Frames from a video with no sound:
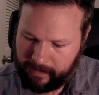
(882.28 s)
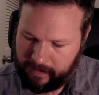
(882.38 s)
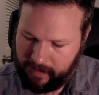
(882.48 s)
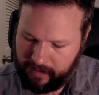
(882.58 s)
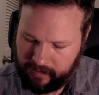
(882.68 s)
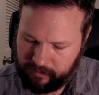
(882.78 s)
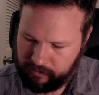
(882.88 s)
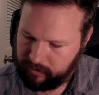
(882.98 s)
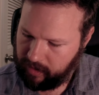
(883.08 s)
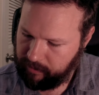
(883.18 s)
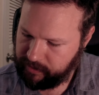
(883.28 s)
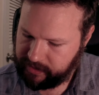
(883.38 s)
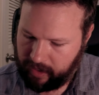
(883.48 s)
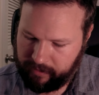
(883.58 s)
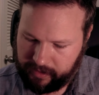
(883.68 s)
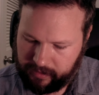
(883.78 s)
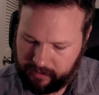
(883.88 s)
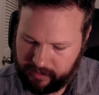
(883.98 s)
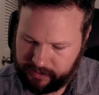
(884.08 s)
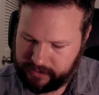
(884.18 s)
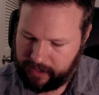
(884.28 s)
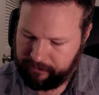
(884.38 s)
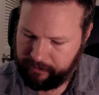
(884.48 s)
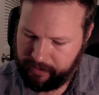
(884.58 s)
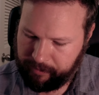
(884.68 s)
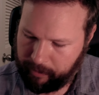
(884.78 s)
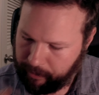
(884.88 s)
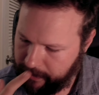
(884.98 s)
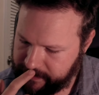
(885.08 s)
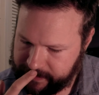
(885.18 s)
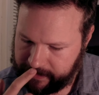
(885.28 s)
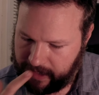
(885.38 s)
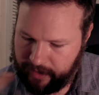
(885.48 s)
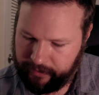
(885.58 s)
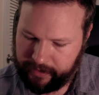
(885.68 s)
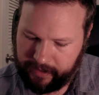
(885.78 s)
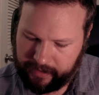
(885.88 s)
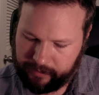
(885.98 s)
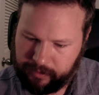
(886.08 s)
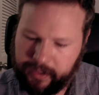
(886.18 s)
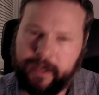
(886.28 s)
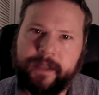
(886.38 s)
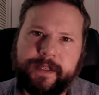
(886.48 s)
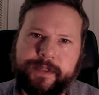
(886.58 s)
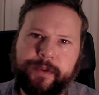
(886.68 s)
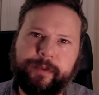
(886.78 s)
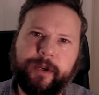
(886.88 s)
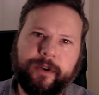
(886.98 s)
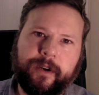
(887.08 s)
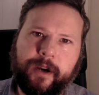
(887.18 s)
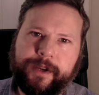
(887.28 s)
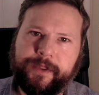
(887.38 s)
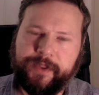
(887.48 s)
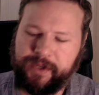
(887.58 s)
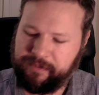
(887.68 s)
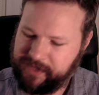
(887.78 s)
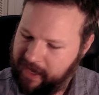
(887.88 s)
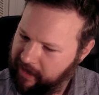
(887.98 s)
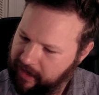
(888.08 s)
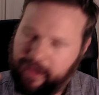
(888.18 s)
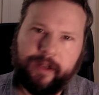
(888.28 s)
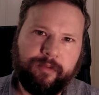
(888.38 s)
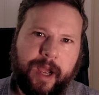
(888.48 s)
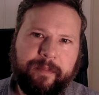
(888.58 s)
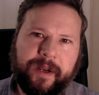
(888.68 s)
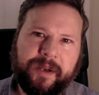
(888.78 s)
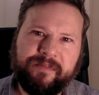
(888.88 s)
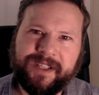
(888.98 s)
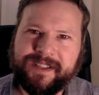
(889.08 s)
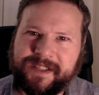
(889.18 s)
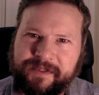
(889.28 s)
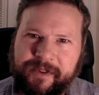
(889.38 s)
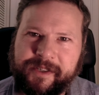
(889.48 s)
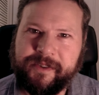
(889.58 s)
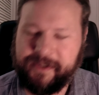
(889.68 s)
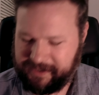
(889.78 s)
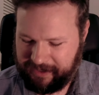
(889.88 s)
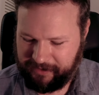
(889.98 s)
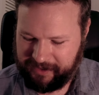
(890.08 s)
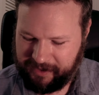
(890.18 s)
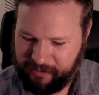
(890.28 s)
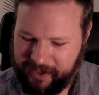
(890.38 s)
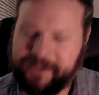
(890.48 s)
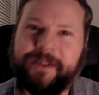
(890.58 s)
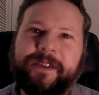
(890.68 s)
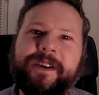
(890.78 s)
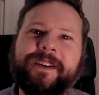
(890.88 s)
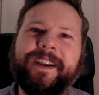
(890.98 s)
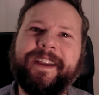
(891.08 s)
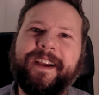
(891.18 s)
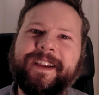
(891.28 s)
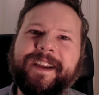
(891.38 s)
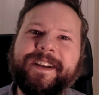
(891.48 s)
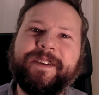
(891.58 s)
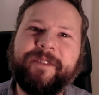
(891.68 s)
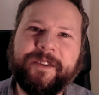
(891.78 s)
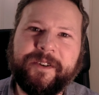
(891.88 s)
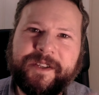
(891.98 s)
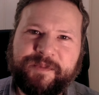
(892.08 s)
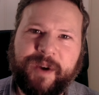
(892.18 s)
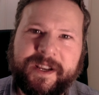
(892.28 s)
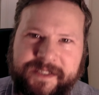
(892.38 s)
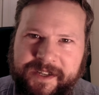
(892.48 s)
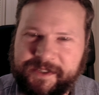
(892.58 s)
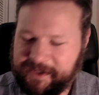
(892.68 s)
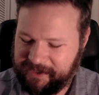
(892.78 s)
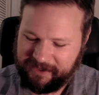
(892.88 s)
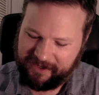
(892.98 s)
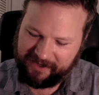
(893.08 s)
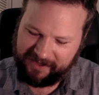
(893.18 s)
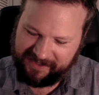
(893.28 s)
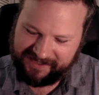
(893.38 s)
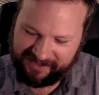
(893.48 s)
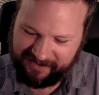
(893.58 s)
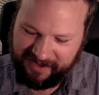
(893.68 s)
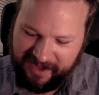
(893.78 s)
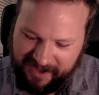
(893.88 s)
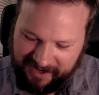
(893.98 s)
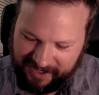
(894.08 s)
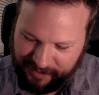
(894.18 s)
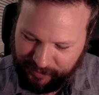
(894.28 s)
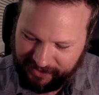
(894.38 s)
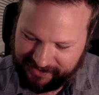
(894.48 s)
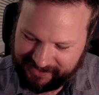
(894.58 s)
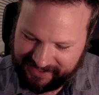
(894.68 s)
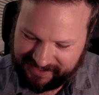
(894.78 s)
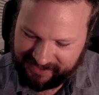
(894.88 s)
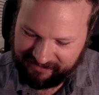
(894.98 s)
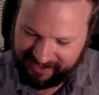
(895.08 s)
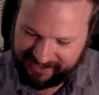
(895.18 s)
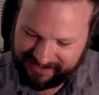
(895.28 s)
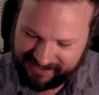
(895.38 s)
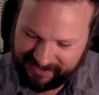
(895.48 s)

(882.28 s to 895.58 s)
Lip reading: And almost coming, you just have a few more points on irony, and then we'll get into some Kierkegaardian themes, and then wrap it up because this video is going on way too long. Again, even though it is bite-sized Kierkegaard, so I apologize in advance.